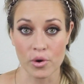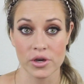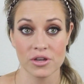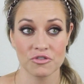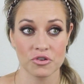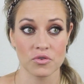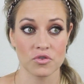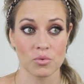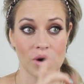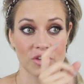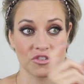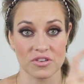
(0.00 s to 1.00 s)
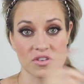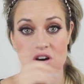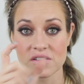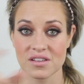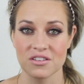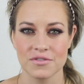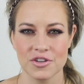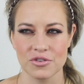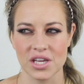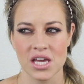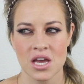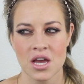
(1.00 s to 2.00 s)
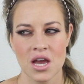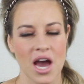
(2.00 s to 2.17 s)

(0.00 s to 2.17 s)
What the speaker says: or you can choose to watch the songs individually.